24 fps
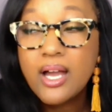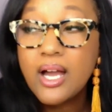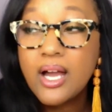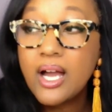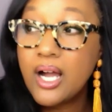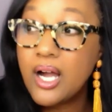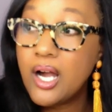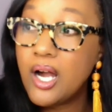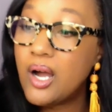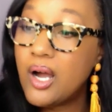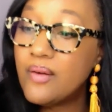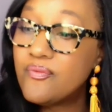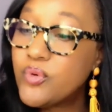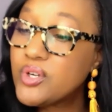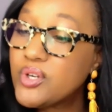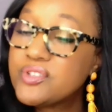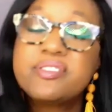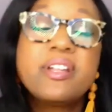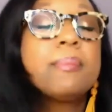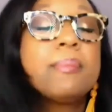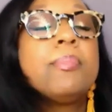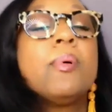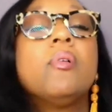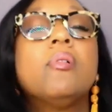For
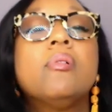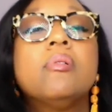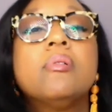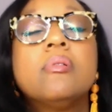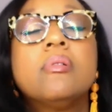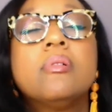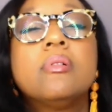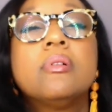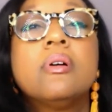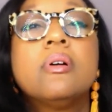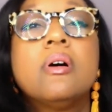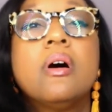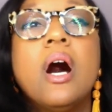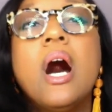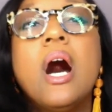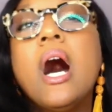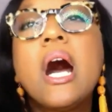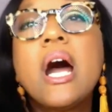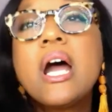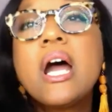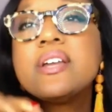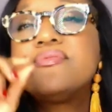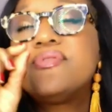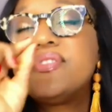example,
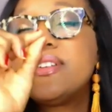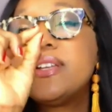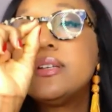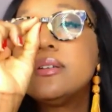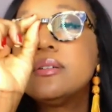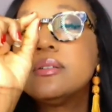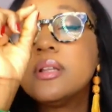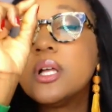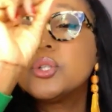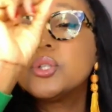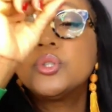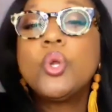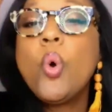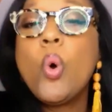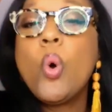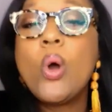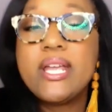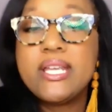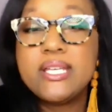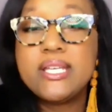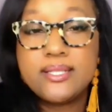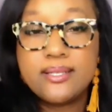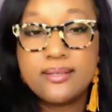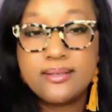I feel
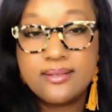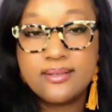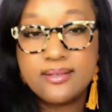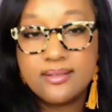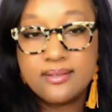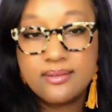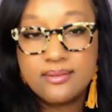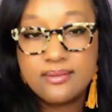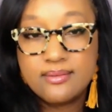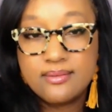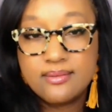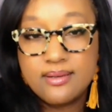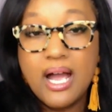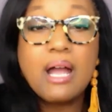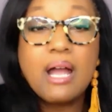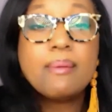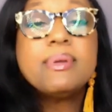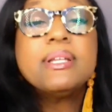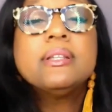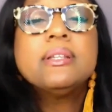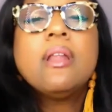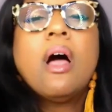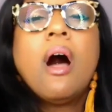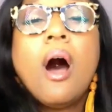annoyed. I'm
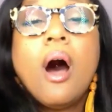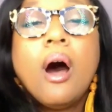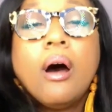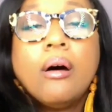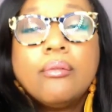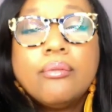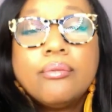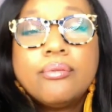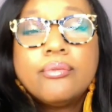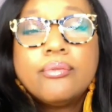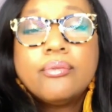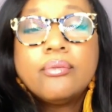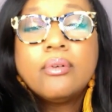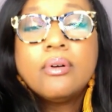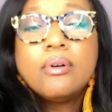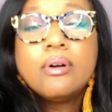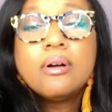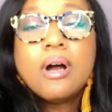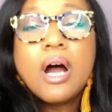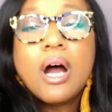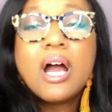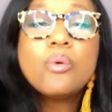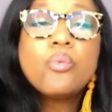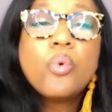in love.
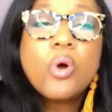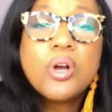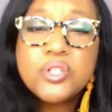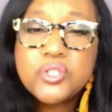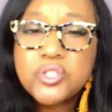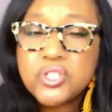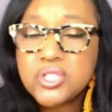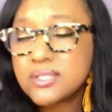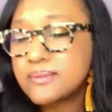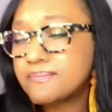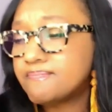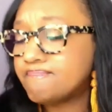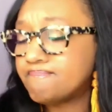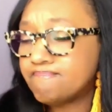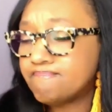I want to